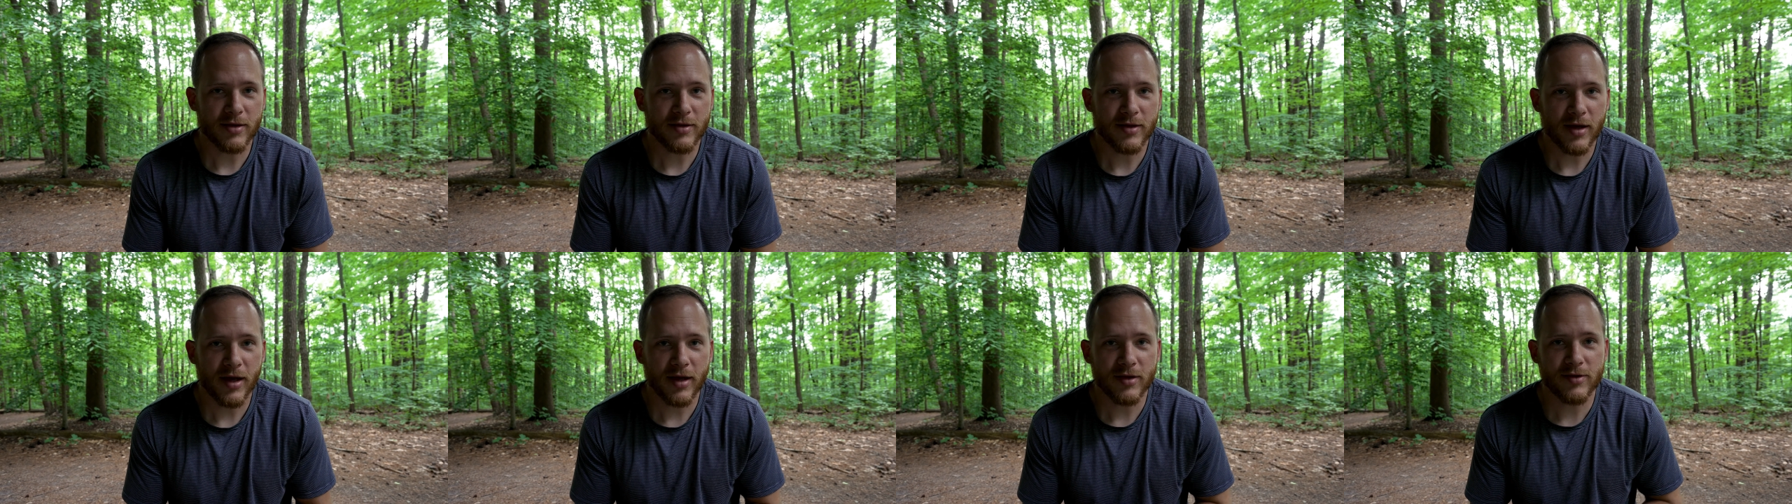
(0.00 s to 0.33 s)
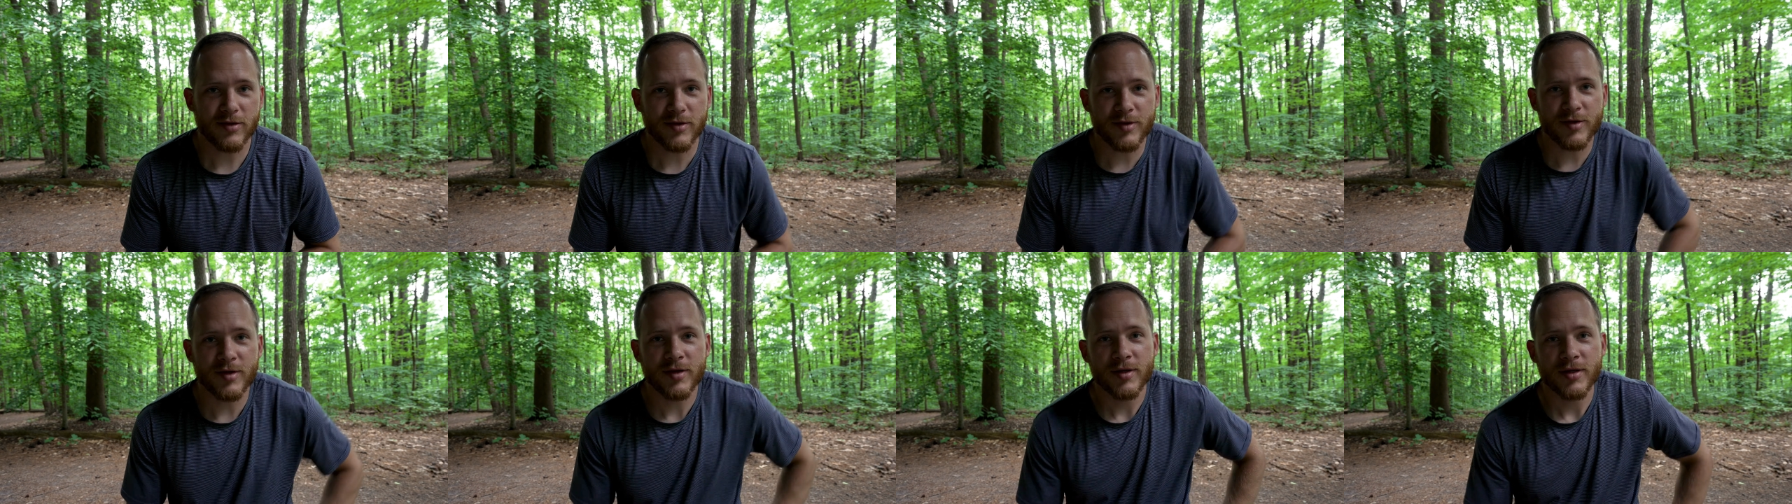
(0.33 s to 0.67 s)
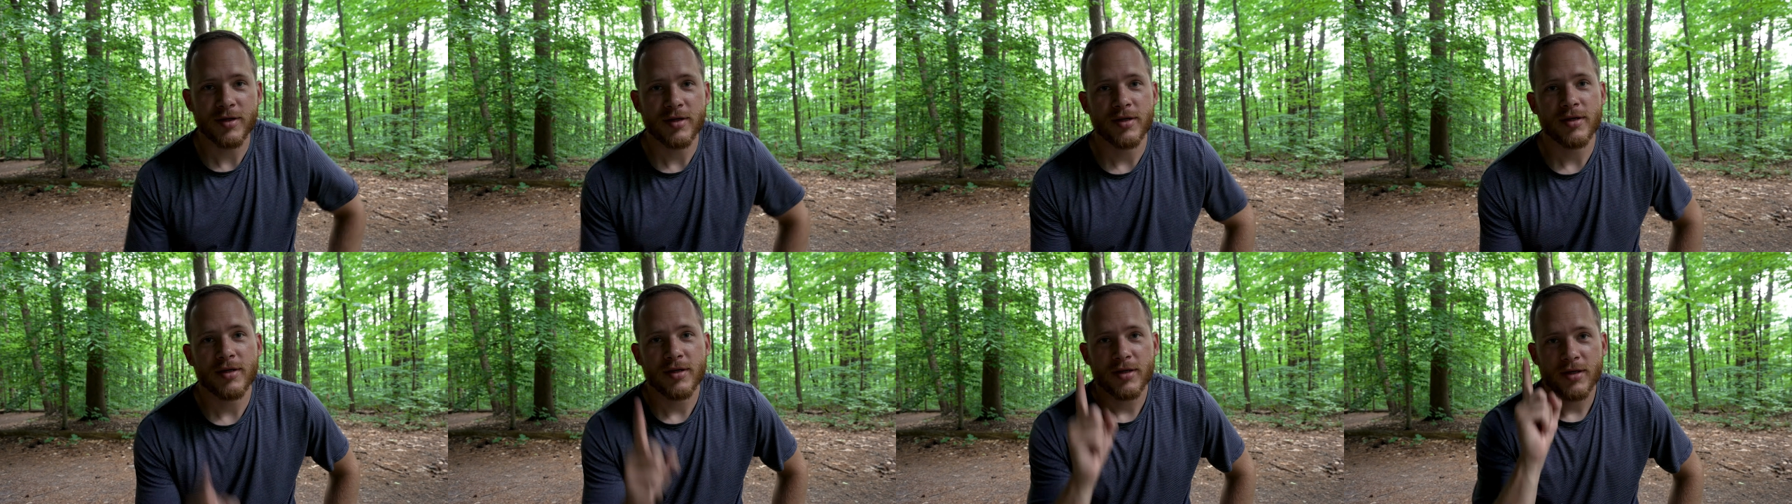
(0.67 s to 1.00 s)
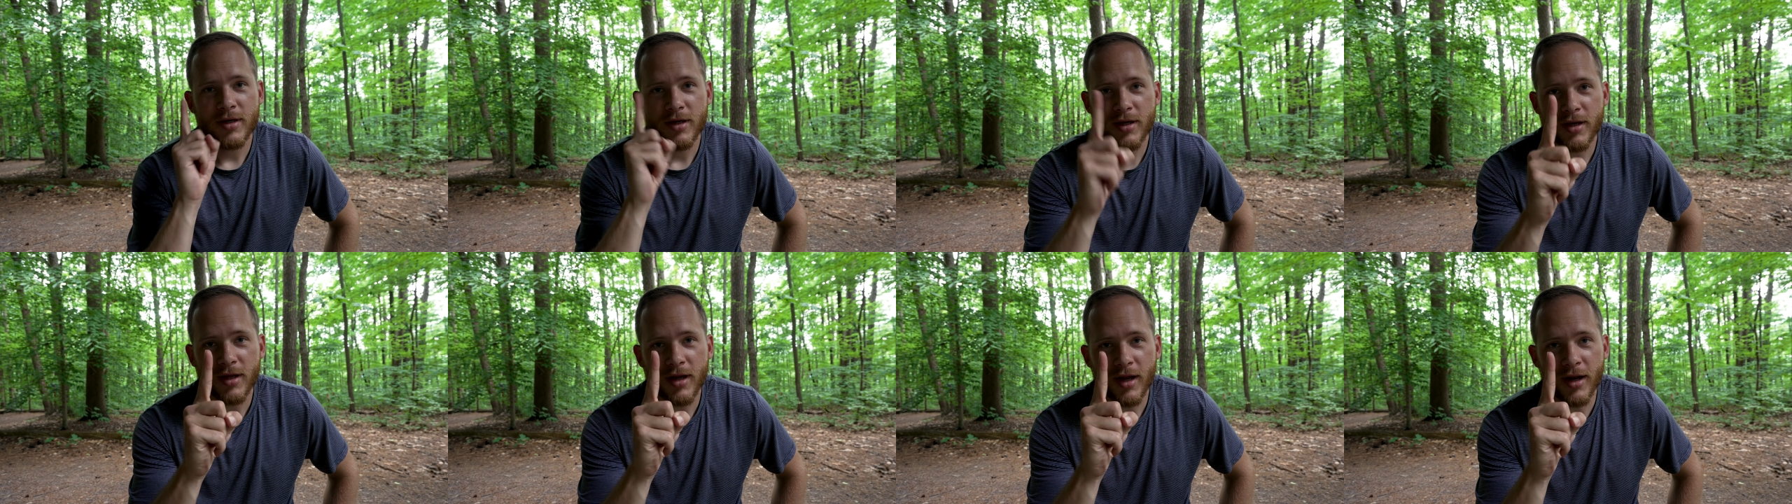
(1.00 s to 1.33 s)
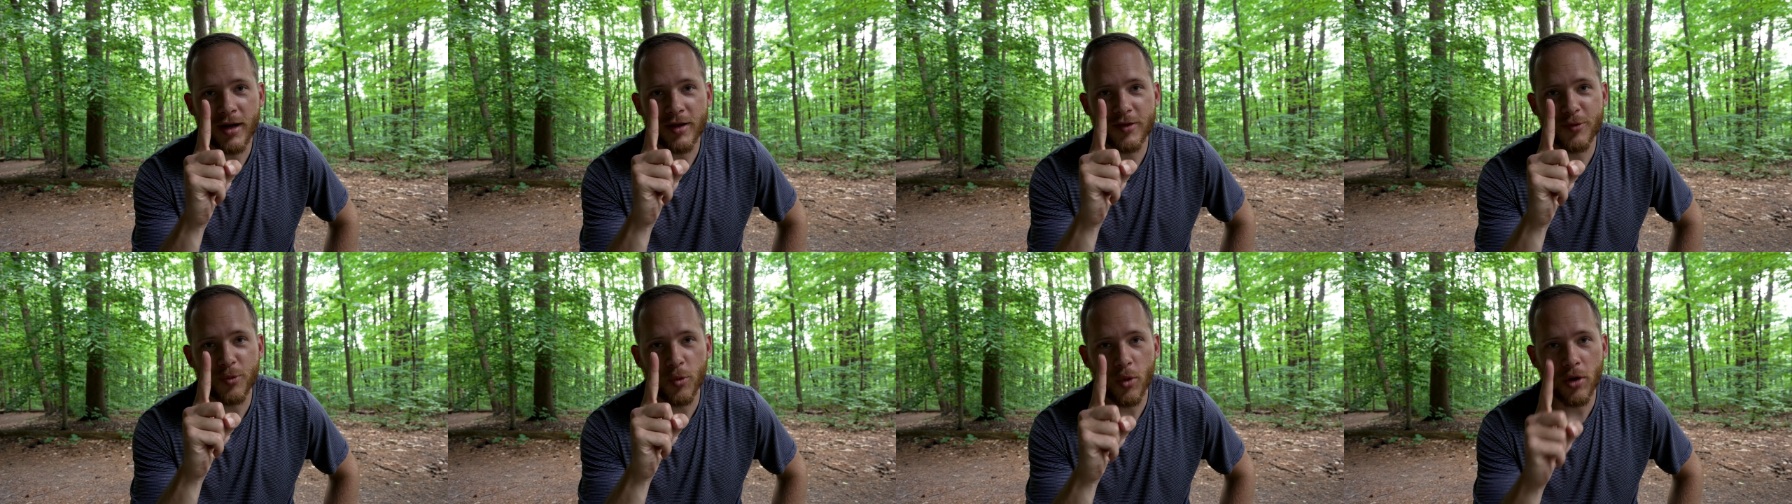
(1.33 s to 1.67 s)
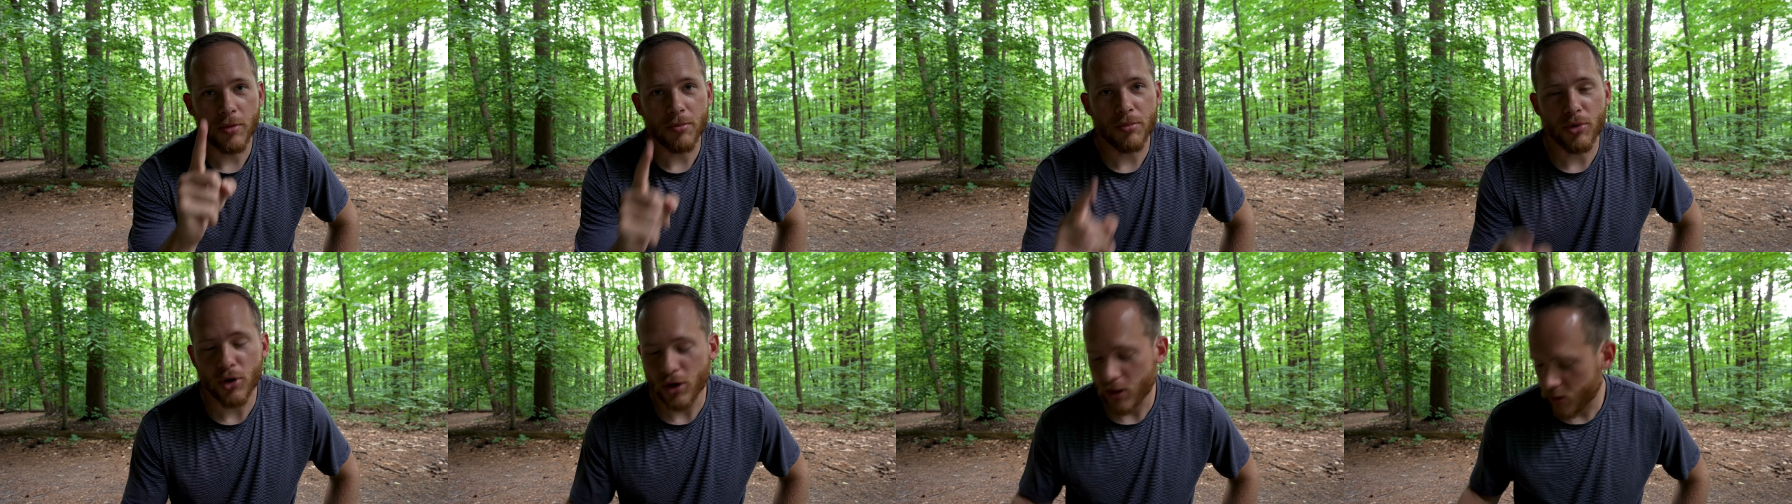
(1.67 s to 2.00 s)
test, and it's
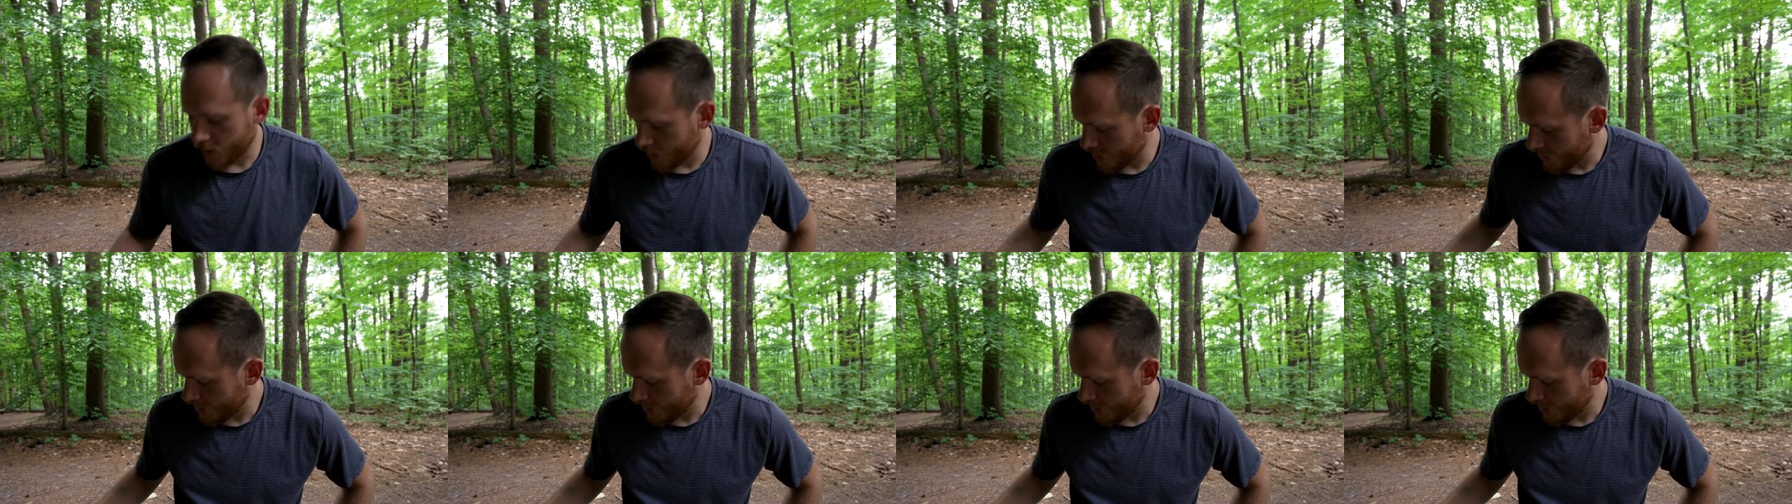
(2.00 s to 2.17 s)
one book.